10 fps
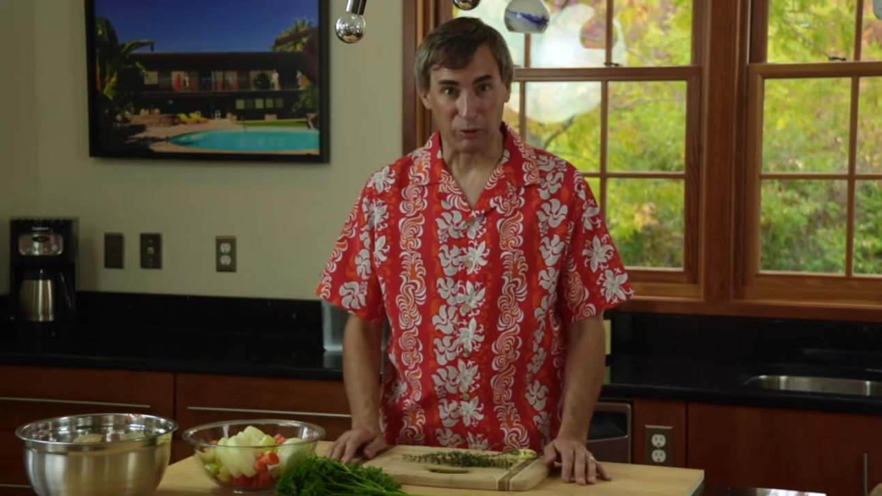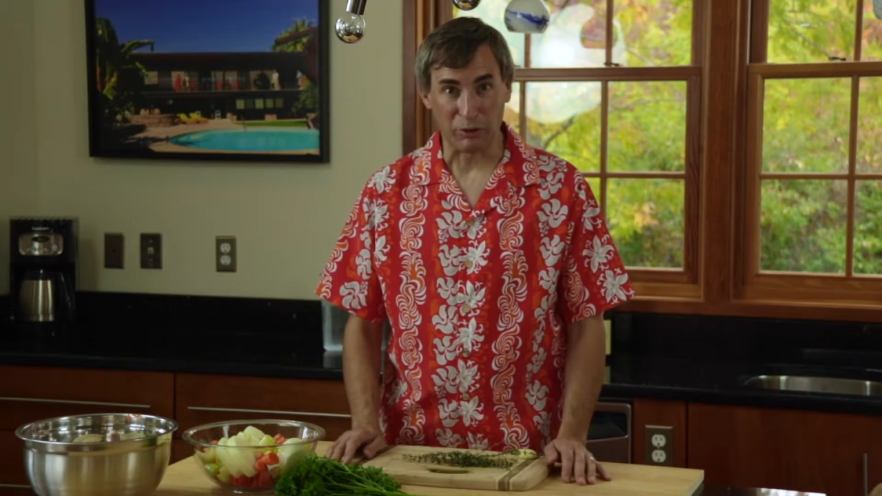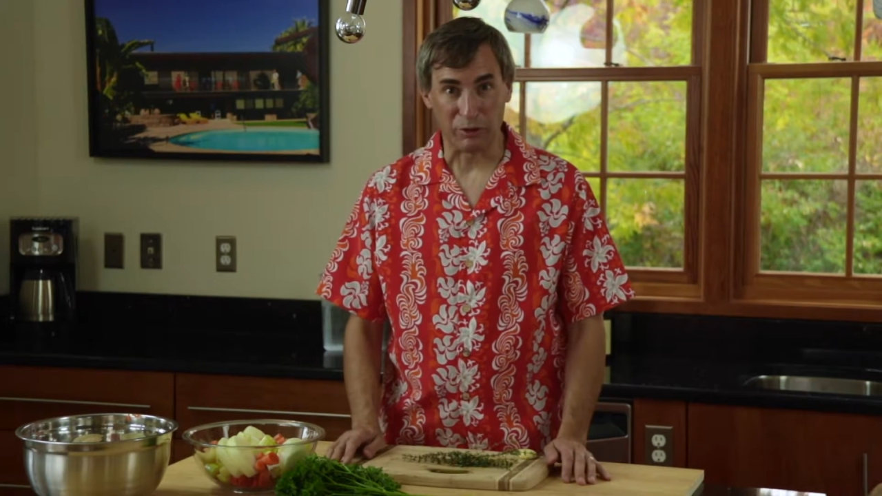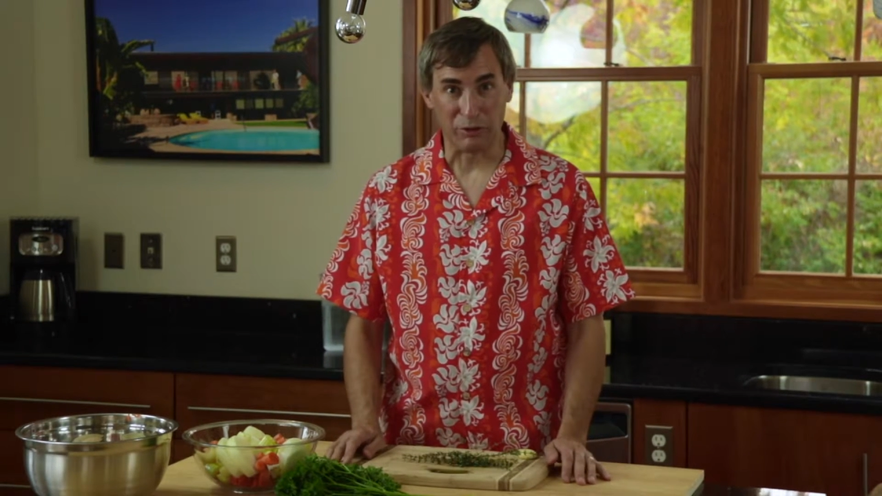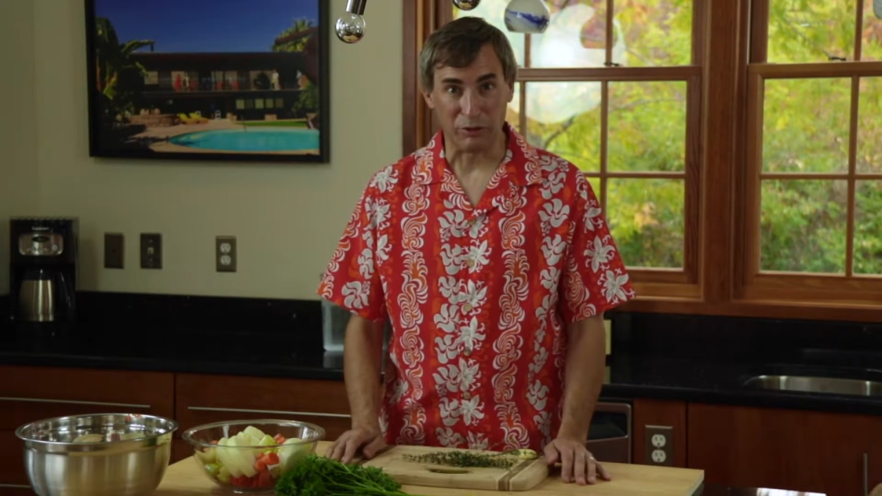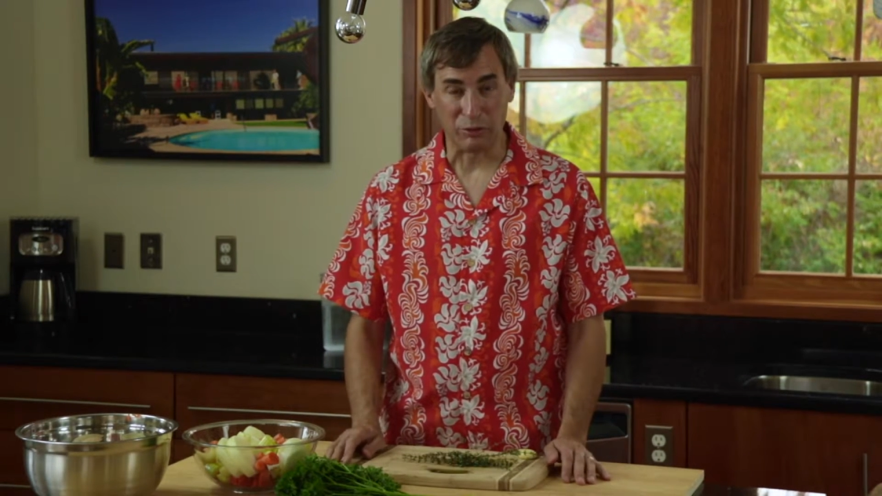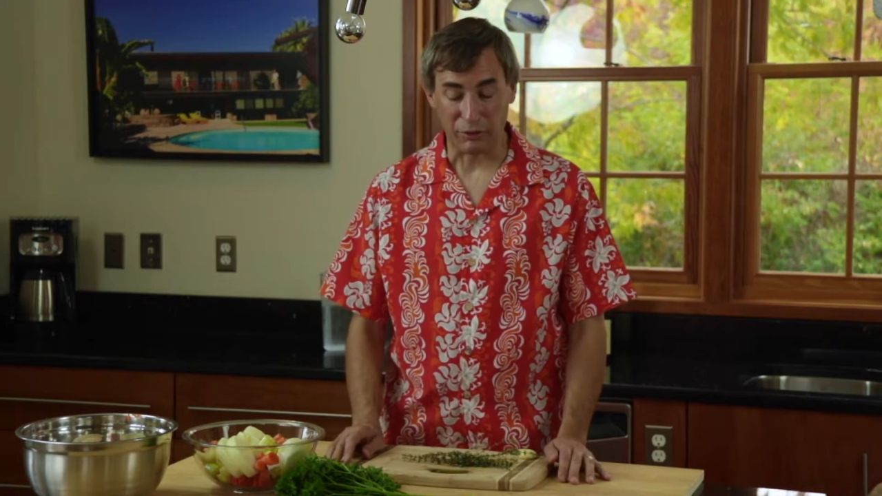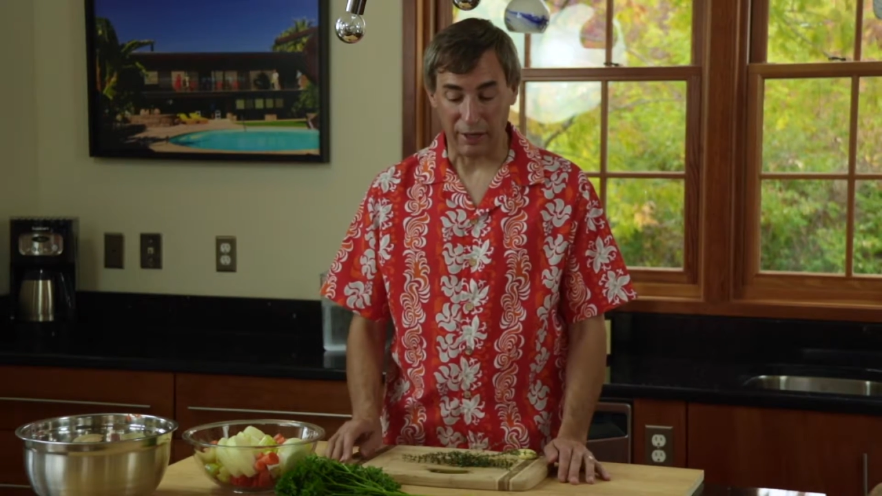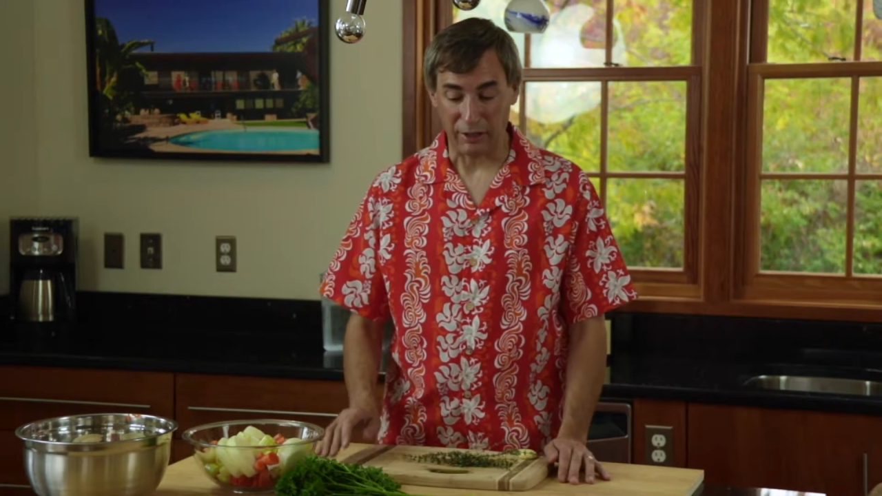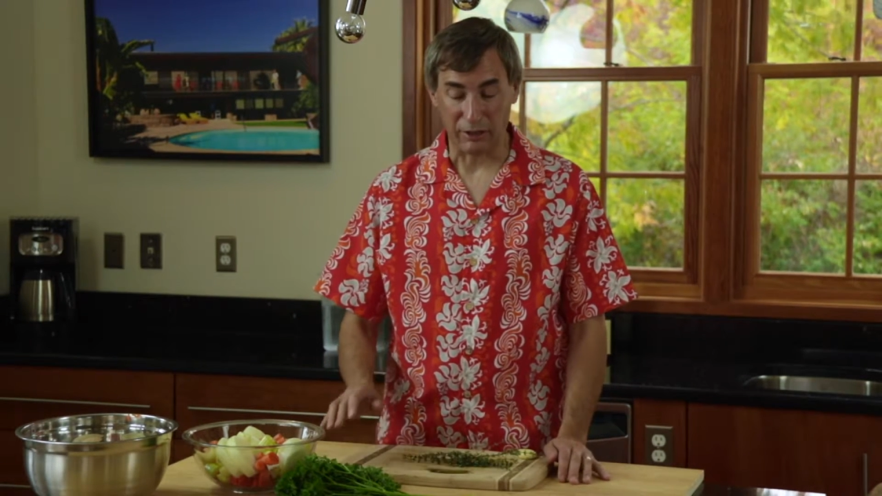we're going to do is
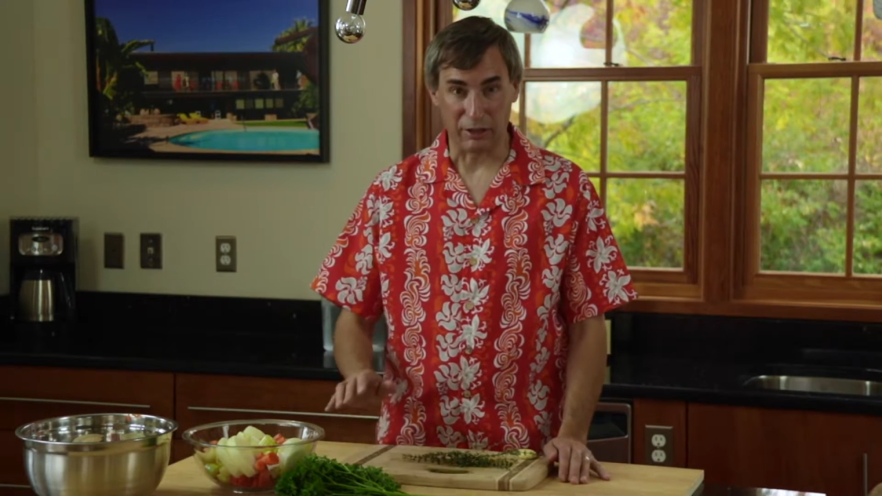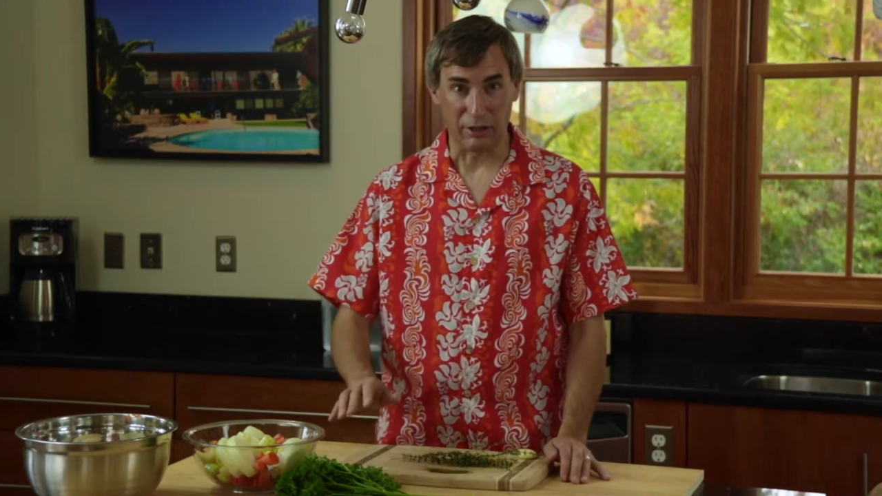add